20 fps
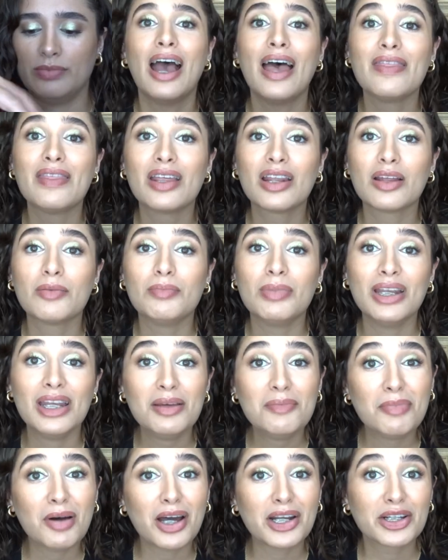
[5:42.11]
and then a
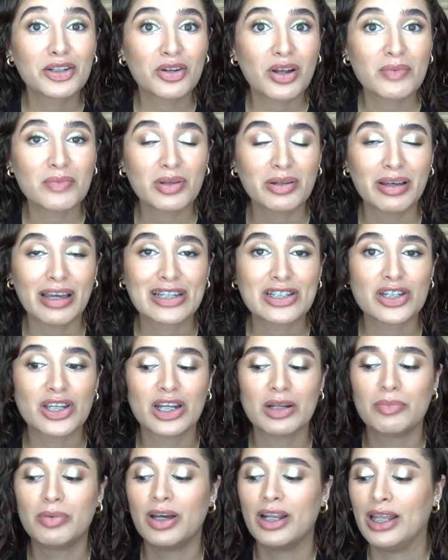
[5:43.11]
mini body cream that I'm actually
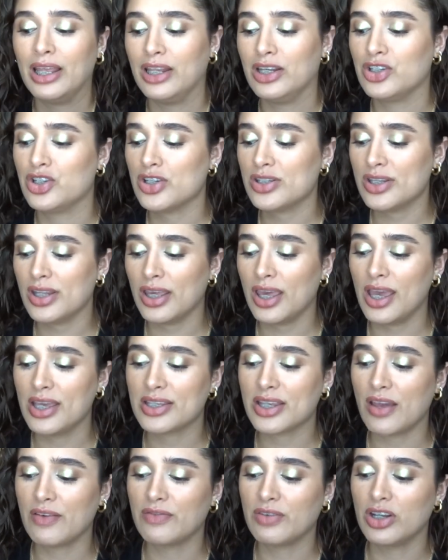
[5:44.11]
going to put in just in
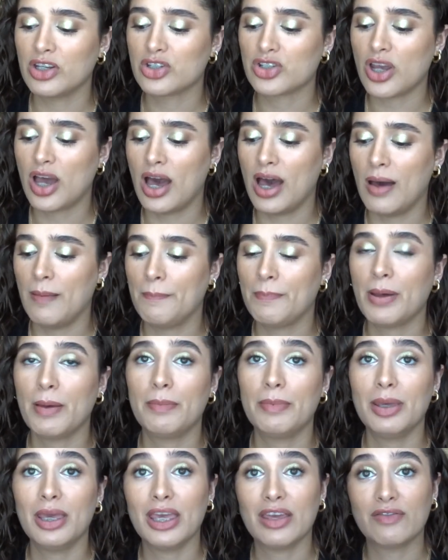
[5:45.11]
case I finish
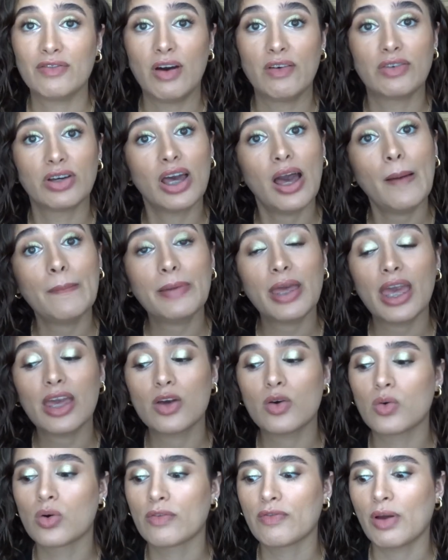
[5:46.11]
up Pink Velvet
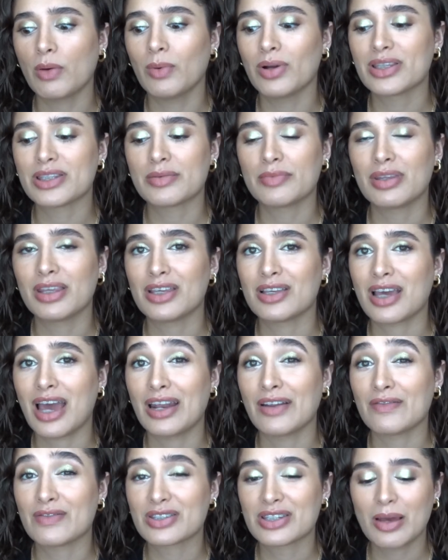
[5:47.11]
Cupcake or if I want something
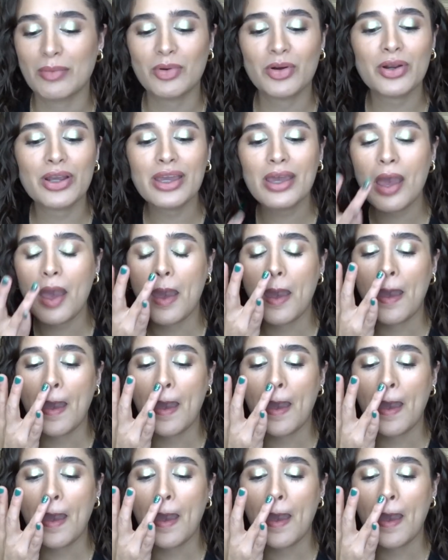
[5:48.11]
kind of summery.